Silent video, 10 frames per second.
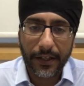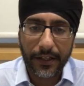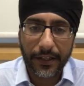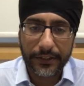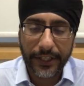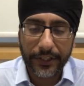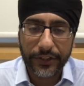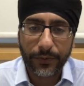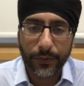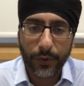
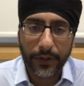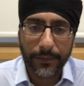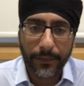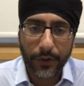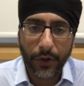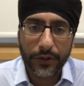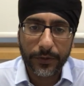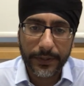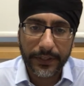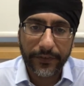section called them
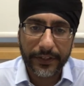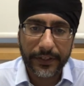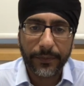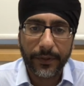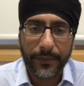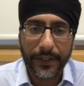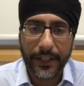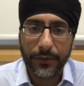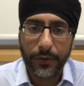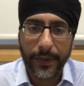non-specific symptoms. And
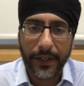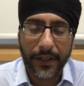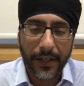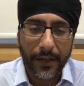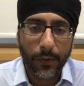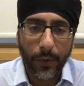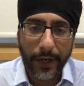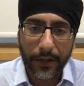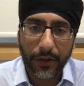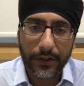these would be
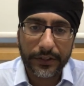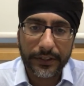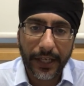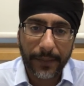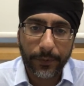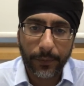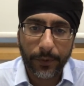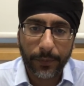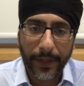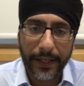weight loss,
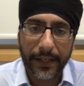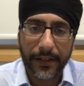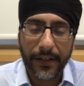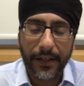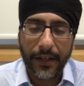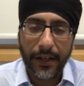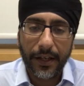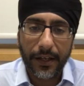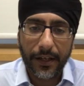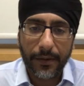abdominal pain,
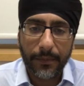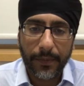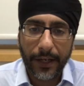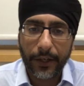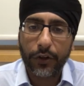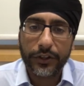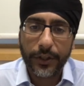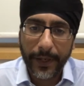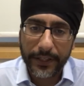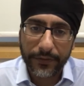and
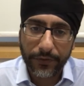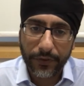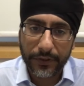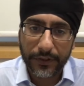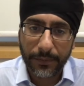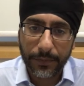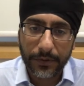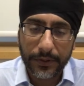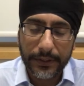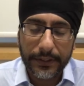constipation, for example.
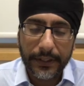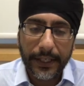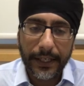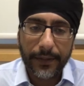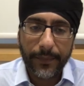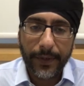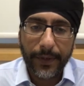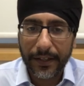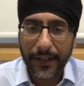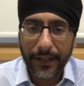
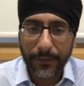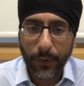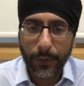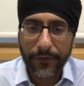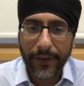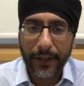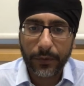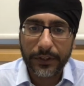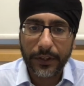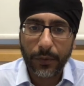And what we found
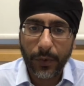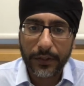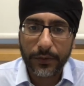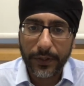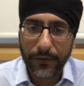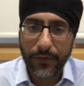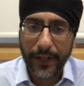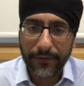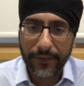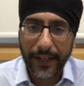was that the ones with the red
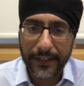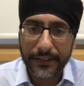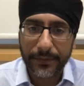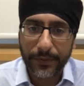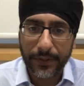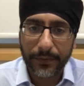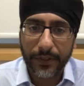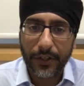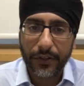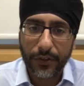flag symptoms,
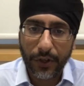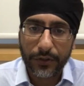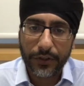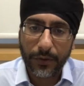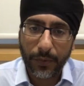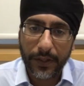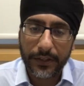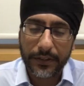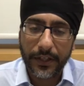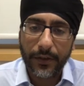those are the
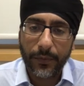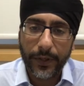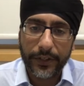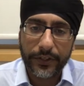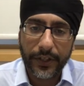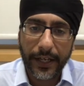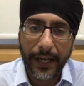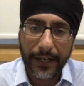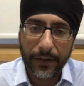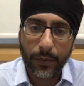ones which
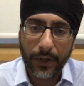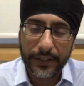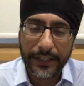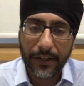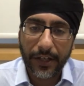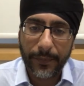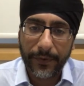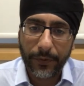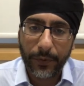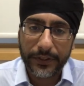had a worse outcome if
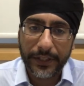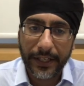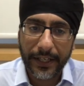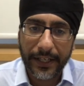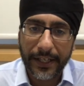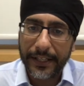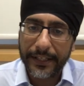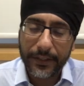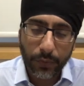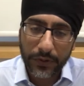there was a delay.
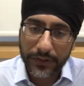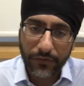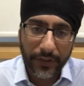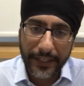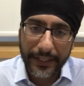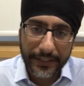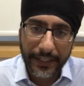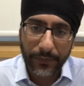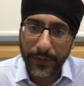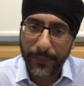This wasn't really
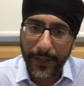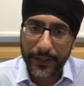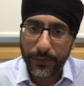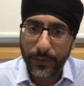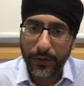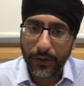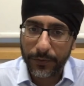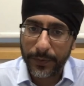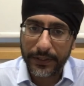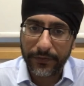seen with the patients with
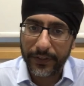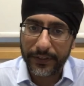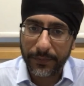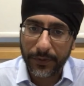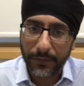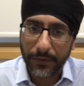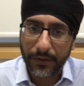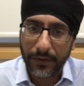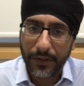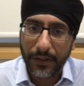non-specific symptoms.
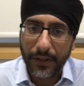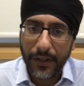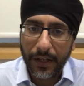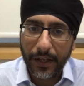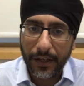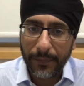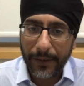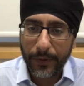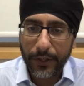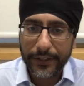And
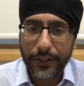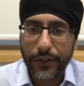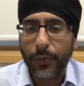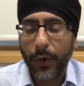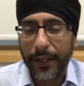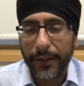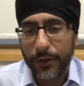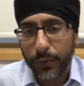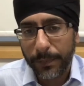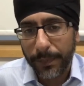we looked into why this
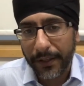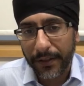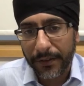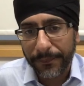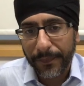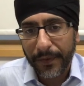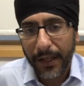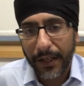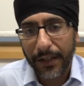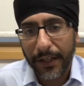would be.
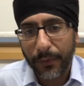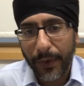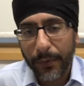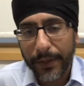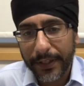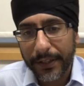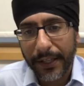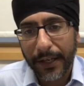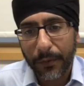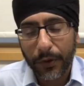And the way we did
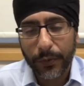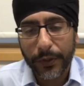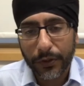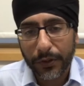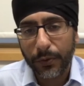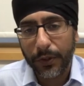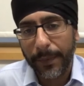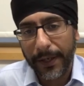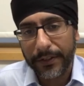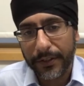that was we took all the
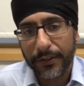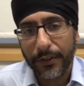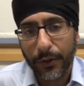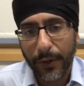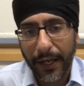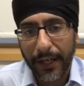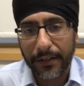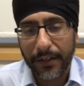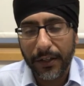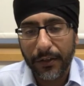patients who had
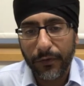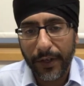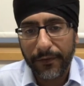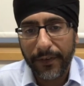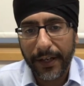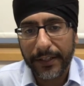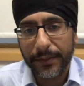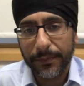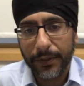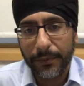red flag
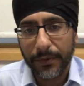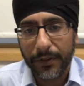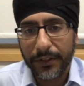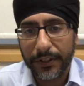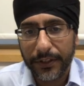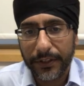symptoms, such as